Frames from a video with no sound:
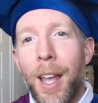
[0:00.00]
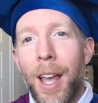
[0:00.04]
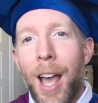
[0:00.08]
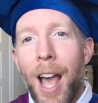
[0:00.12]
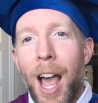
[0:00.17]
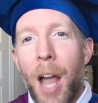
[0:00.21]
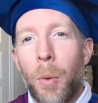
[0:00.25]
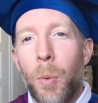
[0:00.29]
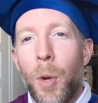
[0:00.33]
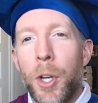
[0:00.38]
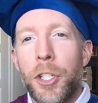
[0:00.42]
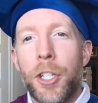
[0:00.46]

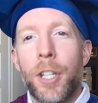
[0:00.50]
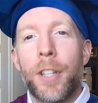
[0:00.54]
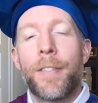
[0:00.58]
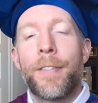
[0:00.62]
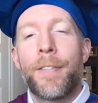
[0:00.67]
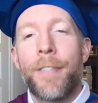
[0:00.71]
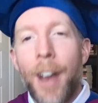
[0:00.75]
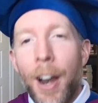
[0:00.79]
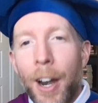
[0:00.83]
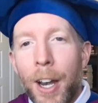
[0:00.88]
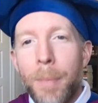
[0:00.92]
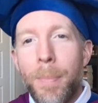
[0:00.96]
I wish you the
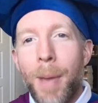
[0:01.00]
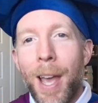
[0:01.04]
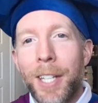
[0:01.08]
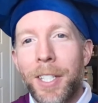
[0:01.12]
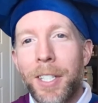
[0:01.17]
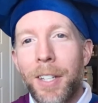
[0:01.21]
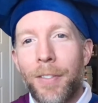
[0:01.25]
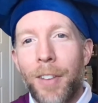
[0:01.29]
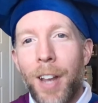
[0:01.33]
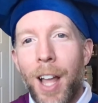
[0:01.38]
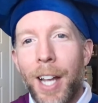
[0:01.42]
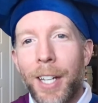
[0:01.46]
very best
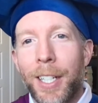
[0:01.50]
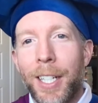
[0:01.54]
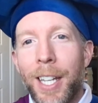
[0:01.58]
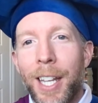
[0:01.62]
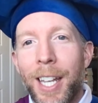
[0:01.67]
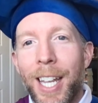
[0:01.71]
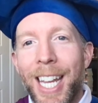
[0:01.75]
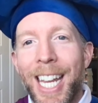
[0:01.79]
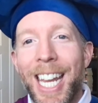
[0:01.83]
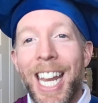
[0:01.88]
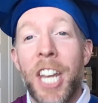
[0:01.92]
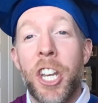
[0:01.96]
of luck
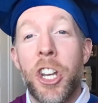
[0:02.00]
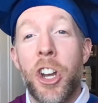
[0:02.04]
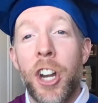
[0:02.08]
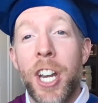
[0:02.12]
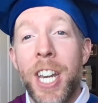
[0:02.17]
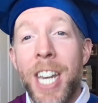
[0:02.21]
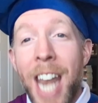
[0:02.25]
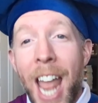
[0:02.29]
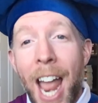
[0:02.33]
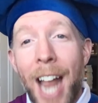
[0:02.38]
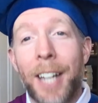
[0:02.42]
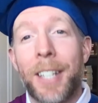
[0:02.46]
in your
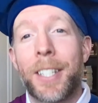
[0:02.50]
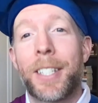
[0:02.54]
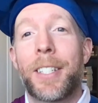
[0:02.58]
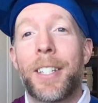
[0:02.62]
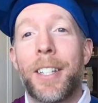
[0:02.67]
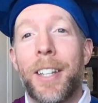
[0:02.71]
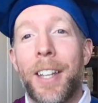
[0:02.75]
next